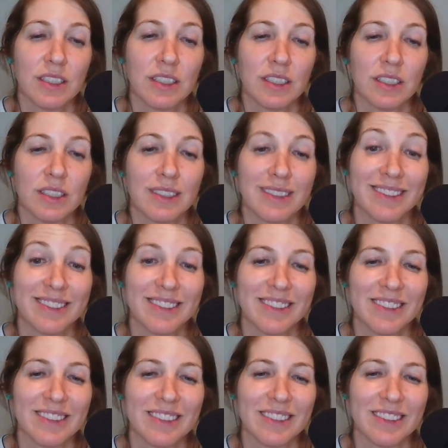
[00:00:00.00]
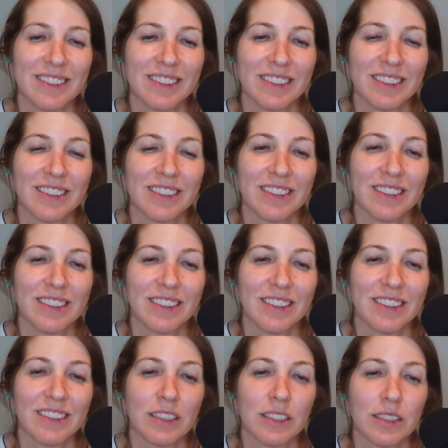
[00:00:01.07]

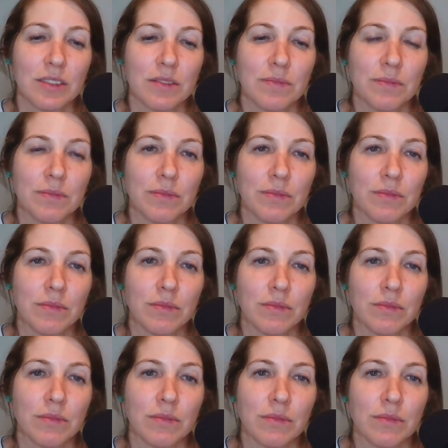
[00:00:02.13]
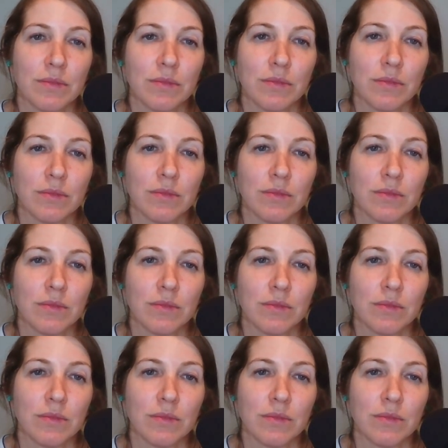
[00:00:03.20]
The person shown says nothing.